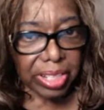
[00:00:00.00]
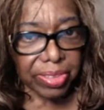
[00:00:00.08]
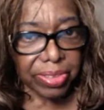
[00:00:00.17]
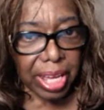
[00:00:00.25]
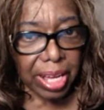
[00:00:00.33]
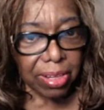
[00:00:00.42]

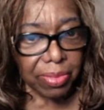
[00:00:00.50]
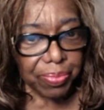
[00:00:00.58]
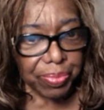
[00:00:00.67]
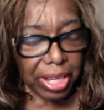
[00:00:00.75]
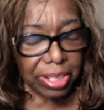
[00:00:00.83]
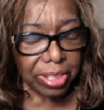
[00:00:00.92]
Now,
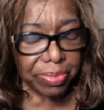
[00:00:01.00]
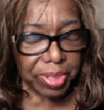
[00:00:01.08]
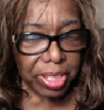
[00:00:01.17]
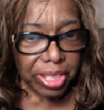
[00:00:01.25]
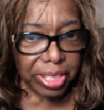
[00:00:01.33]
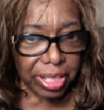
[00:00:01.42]

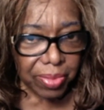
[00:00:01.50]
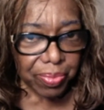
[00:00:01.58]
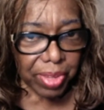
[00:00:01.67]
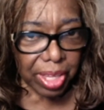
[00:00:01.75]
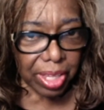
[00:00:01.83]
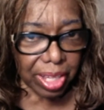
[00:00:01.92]
Kenny,
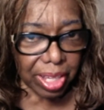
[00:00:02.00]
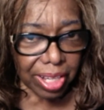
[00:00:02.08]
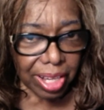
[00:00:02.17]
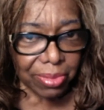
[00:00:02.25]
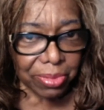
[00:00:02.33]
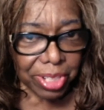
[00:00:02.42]

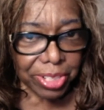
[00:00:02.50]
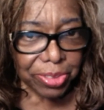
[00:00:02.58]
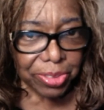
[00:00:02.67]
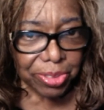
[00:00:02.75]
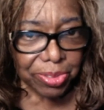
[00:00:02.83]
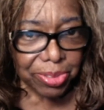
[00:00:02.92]
I want
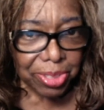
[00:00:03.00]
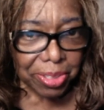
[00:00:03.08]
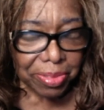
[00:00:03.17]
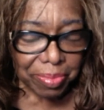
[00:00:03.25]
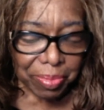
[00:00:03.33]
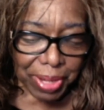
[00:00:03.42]
you to
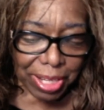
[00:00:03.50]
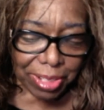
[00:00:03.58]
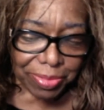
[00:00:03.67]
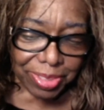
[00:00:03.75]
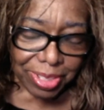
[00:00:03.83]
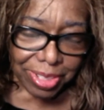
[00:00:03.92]
talk
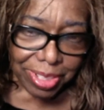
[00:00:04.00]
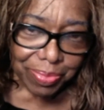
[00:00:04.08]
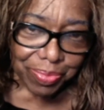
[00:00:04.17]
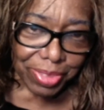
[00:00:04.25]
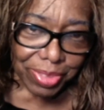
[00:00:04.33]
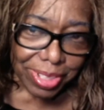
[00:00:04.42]
about
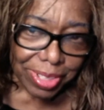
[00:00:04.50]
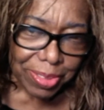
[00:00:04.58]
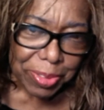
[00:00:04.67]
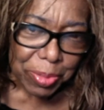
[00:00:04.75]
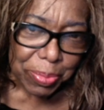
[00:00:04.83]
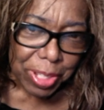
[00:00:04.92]
a
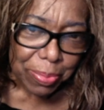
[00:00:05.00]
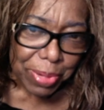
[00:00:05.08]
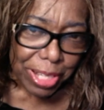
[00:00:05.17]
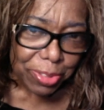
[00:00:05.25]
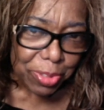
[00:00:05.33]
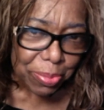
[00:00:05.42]
little bit
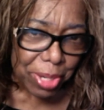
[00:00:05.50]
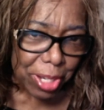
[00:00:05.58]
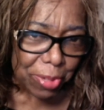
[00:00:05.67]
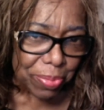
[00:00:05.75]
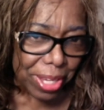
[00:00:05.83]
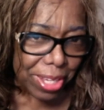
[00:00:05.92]
about
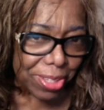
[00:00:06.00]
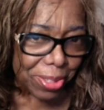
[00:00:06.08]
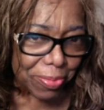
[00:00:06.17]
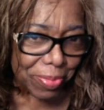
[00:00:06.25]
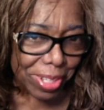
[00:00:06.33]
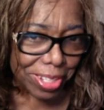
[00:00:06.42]
Jamel
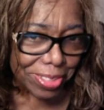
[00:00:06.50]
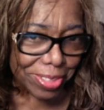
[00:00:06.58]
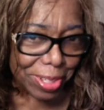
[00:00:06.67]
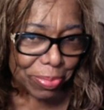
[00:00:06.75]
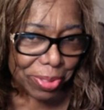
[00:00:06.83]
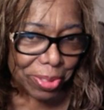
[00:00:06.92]
Bailey, because
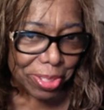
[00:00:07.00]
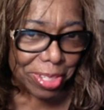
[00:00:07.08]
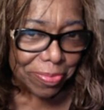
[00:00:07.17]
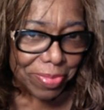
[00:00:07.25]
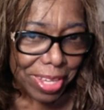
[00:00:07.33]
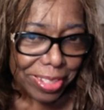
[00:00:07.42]
I
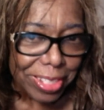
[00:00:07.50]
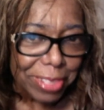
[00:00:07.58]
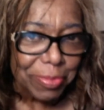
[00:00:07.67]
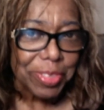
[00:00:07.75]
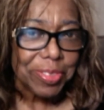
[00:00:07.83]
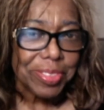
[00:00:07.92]
believe that he
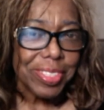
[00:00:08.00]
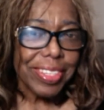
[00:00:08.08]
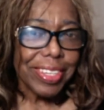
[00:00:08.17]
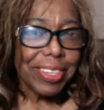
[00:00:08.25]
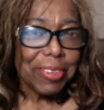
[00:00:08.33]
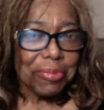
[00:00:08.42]
was
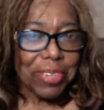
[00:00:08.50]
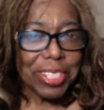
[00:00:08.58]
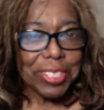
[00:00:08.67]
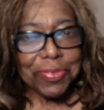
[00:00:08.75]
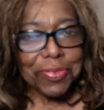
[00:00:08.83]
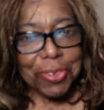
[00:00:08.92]

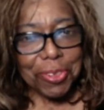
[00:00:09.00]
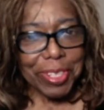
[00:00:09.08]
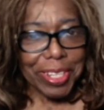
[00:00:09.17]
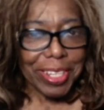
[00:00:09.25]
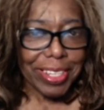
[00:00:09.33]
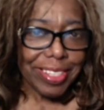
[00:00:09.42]
running for
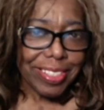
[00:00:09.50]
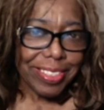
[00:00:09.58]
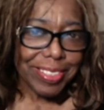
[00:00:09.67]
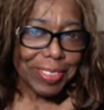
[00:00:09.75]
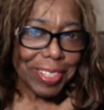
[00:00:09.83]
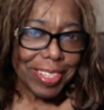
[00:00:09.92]
a
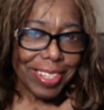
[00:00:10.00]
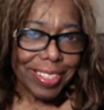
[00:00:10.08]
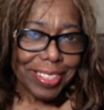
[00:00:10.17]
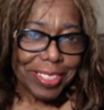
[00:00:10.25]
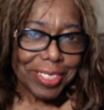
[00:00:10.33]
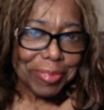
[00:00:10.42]

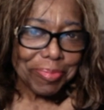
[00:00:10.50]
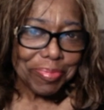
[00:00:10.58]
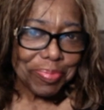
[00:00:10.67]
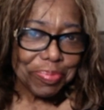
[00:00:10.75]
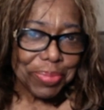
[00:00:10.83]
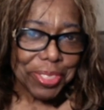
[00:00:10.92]
uh,
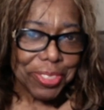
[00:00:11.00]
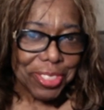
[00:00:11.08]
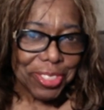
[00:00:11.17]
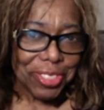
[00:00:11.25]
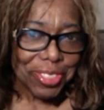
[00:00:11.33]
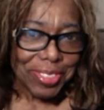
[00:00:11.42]

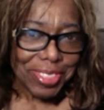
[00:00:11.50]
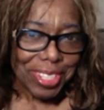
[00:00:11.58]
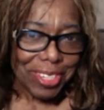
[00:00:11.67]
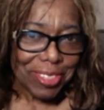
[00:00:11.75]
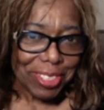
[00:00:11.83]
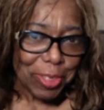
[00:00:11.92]
position
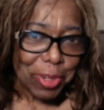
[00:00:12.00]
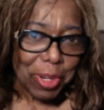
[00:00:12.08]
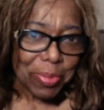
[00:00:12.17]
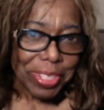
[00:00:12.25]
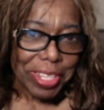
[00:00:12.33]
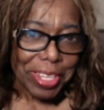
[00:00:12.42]
there in
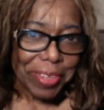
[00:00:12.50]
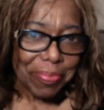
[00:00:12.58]
Albany.